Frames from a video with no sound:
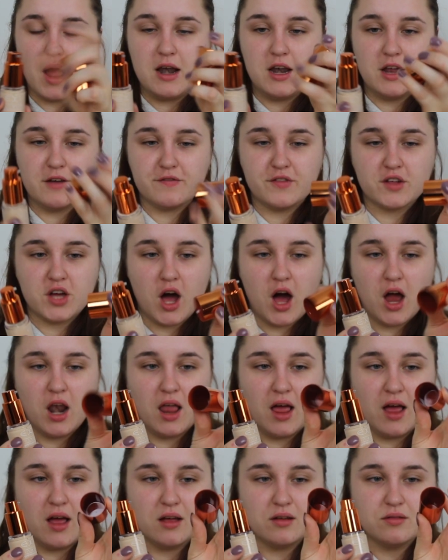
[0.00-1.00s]
I love the
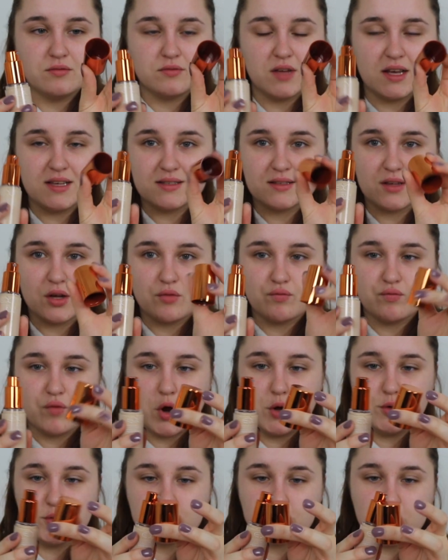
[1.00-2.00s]
colour, nice
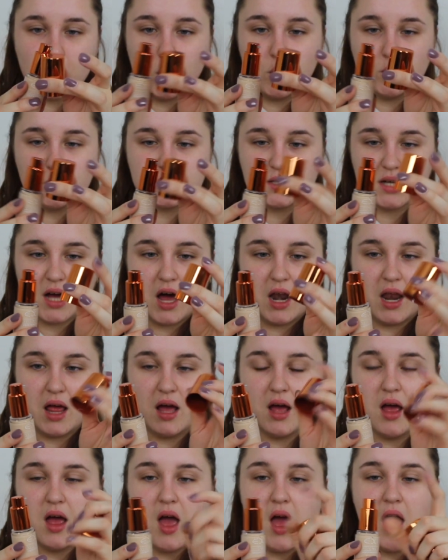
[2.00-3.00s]
rose gold
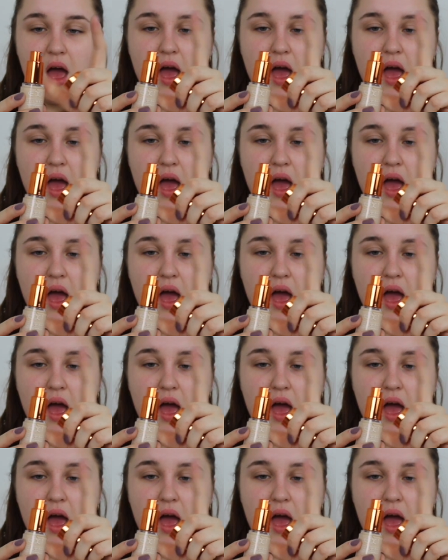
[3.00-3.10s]
colour,